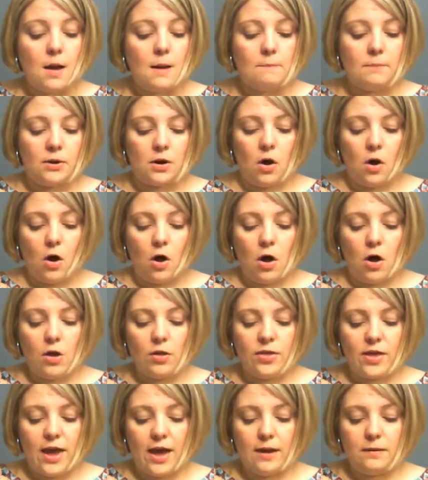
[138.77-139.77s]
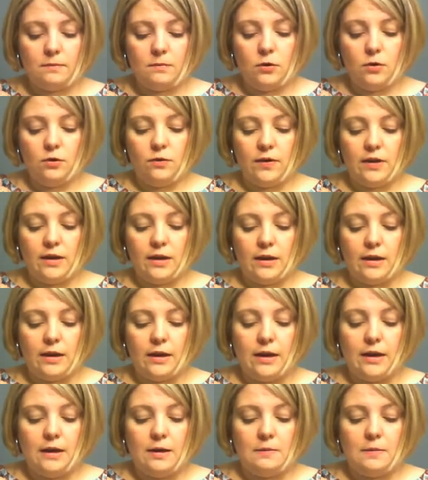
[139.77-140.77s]
But all that
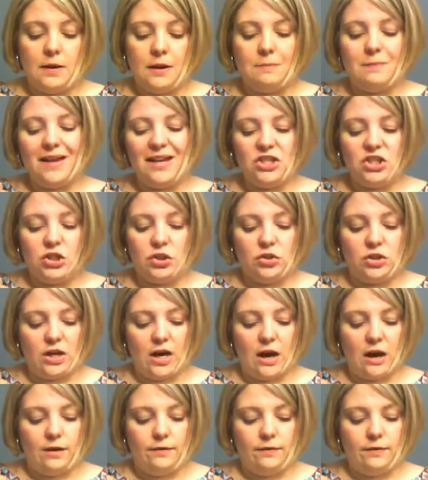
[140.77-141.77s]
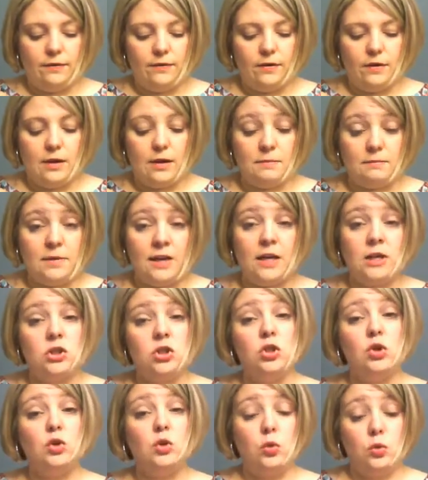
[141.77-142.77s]
moving, it makes you tough. It
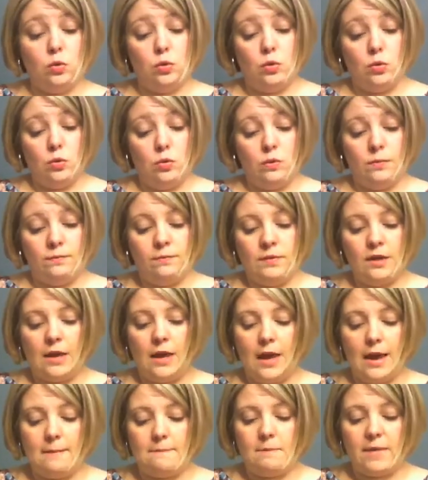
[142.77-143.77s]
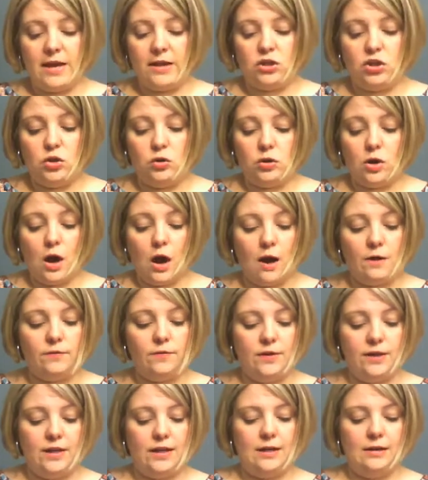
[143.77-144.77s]
makes you cool. It makes you
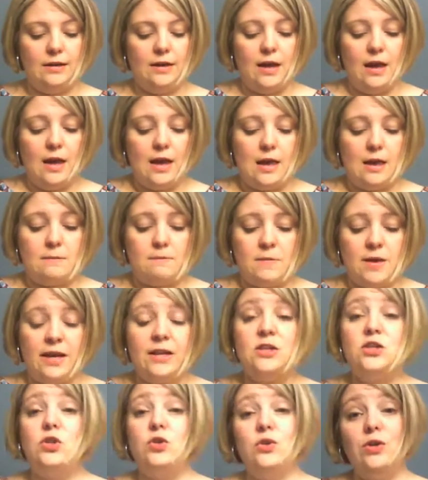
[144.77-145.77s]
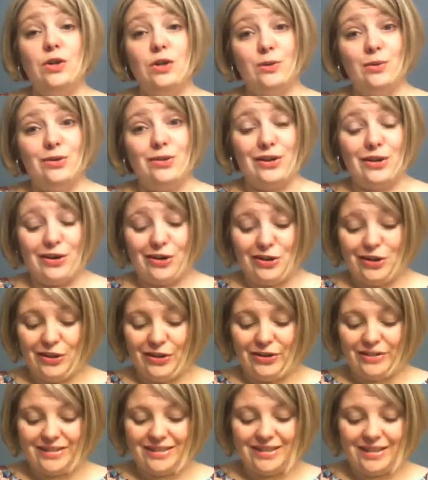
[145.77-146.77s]
confident. It makes you good with the
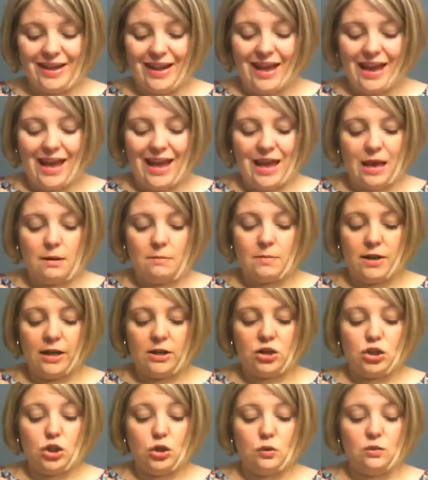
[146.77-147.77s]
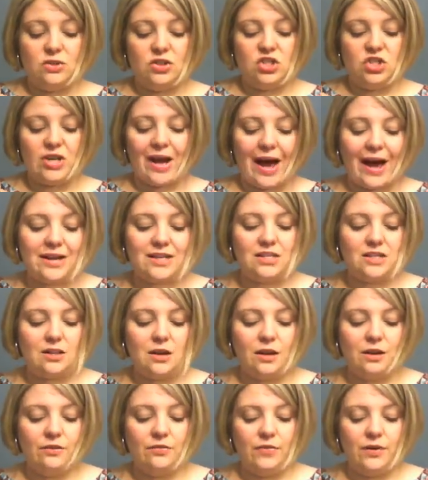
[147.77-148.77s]
girls. It makes you Jack
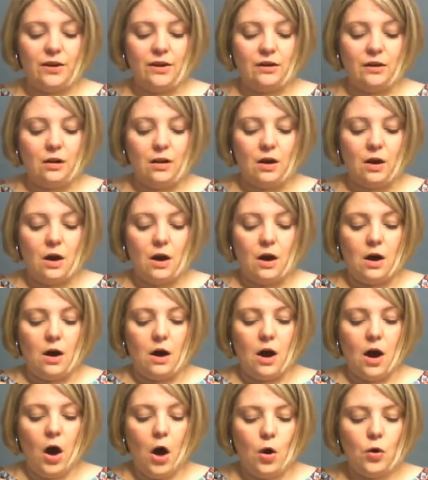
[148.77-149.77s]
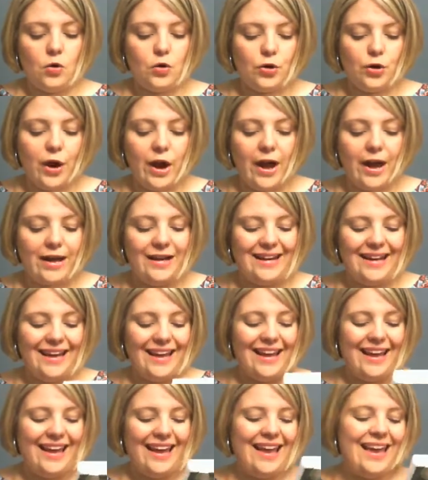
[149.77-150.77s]
Sullivan. Oh, crud!
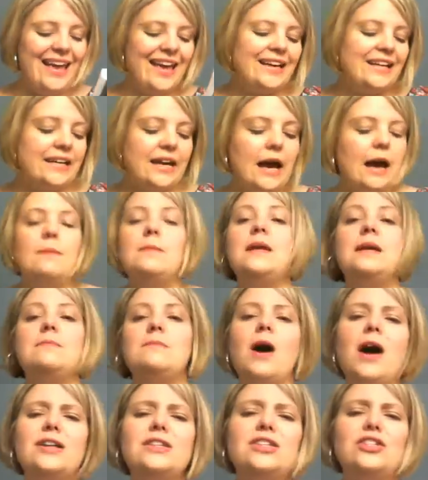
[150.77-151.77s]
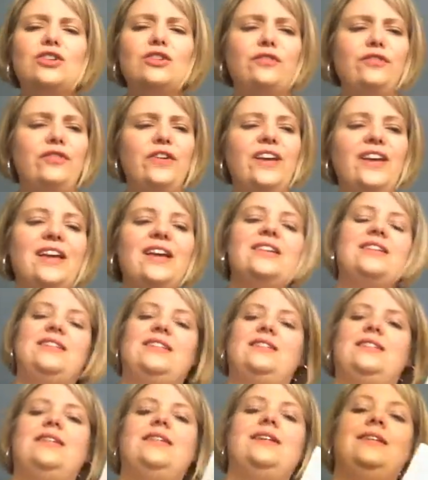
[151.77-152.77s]
Incoming monster
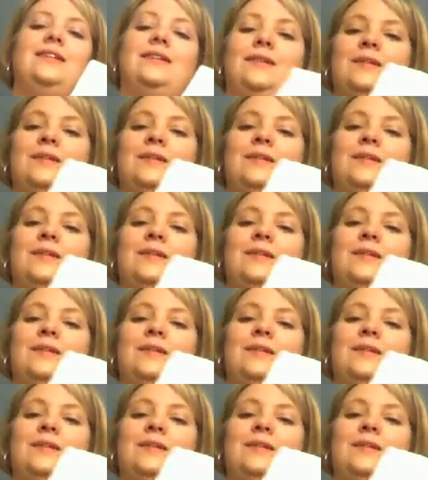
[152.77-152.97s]
fist!"